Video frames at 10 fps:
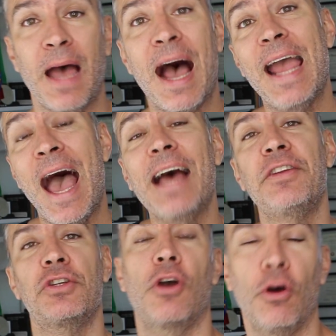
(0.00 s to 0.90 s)
I
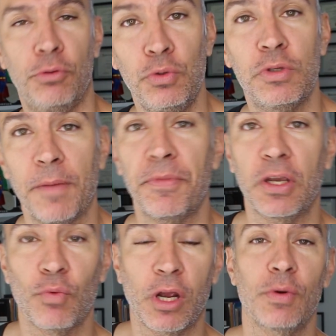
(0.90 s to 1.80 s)
had to go do
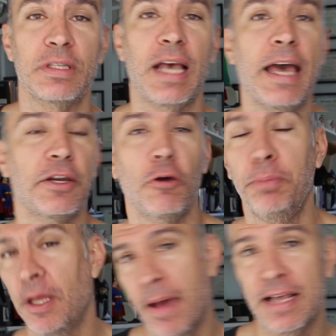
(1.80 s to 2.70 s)
something rigorous. I had to go
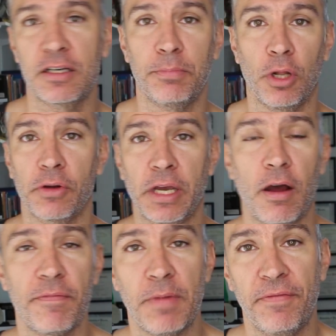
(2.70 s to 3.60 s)
play basketball or get
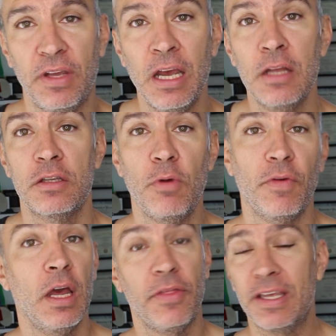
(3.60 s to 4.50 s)
off my feet to
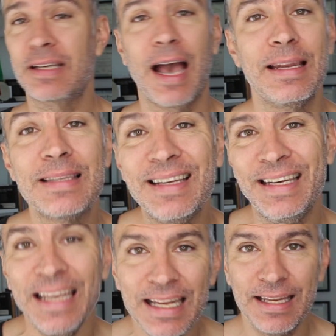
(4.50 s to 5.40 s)
move. This guy
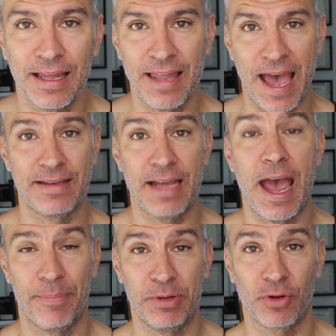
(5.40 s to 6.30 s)
doesn't need that to
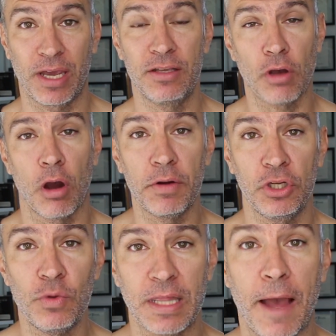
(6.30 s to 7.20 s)
happen, okay? He's
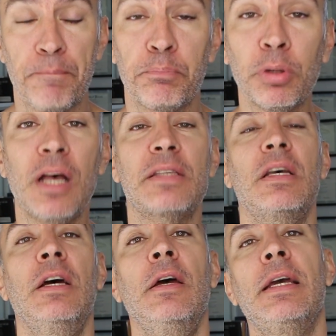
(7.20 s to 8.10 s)
already doing that.
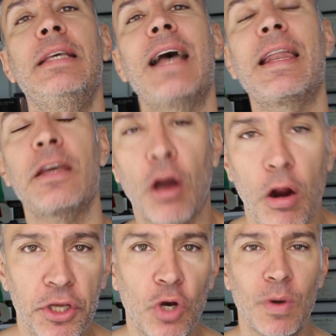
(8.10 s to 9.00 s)
Plus, he's adding
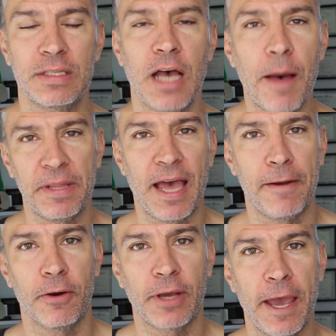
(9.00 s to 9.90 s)
cardio on top of
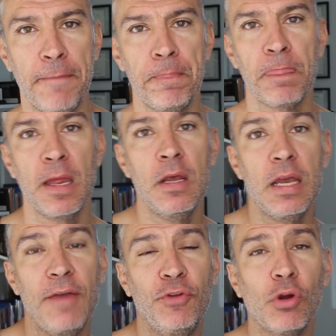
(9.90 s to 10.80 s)
that, okay?
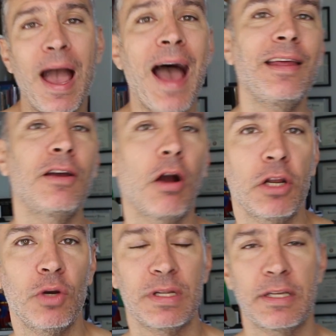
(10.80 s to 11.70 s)
If you're adding
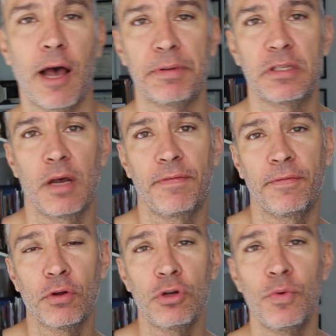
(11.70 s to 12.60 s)
cardio on top of stuff,
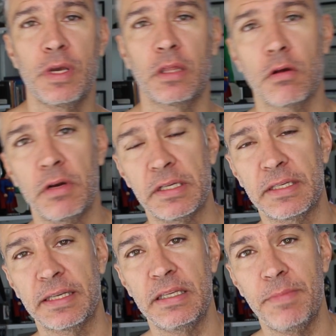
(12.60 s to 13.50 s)
if you're doing 30 to
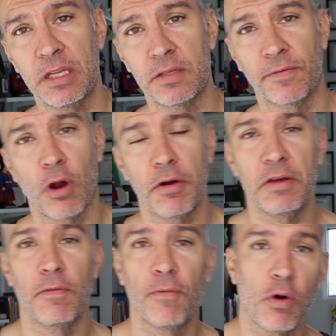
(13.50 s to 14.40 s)
60 minutes of
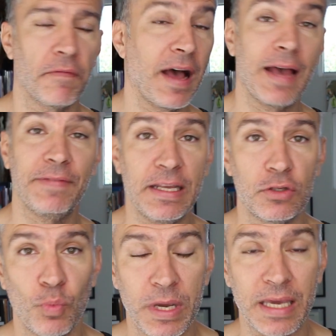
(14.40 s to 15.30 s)
cardio 4 or 5
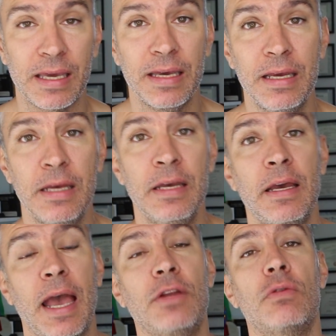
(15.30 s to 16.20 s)
days a week
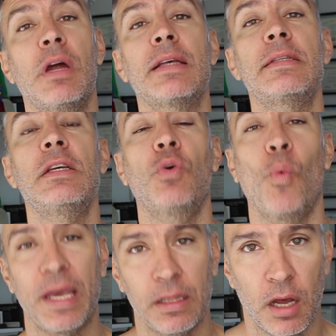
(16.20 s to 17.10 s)
and you're not seeing
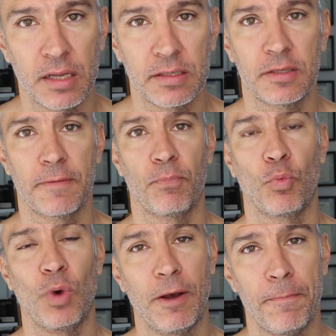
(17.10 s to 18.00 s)
weight loss,
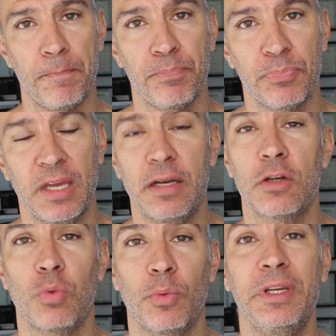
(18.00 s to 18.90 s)
well, then
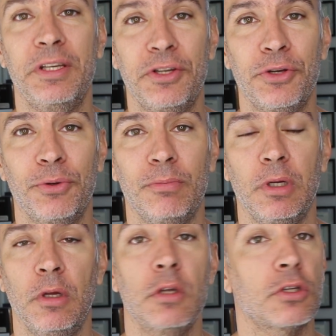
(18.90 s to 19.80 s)
here's what we need to do.
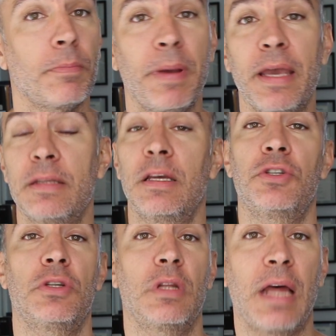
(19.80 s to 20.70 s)
Start paying
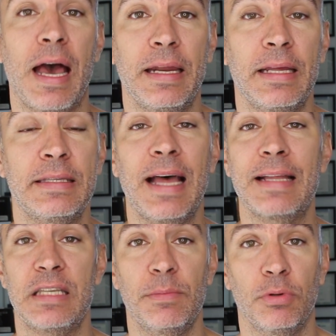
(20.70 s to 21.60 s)
attention to diet. It's
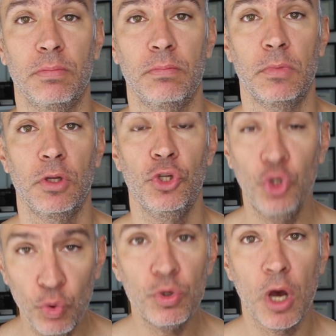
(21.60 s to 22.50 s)
that simple.
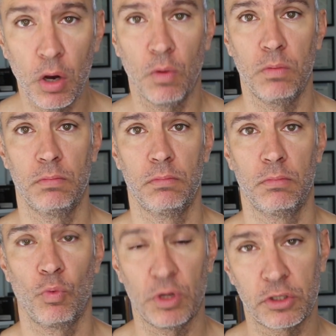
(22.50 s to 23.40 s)
You know
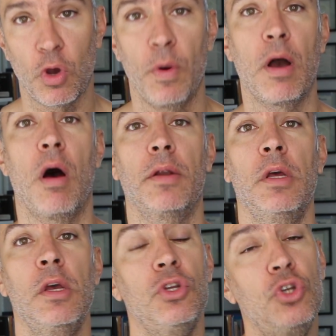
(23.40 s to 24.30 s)
what's going
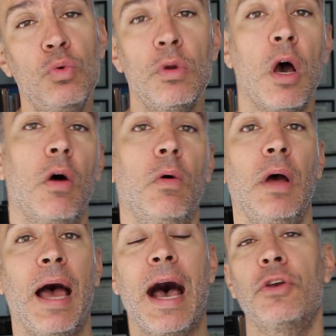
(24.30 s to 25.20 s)
on. You
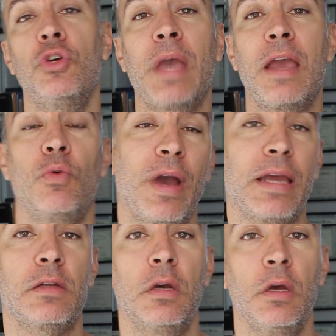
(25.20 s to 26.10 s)
know how you gain
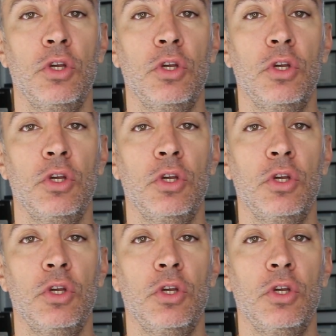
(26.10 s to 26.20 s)
weight.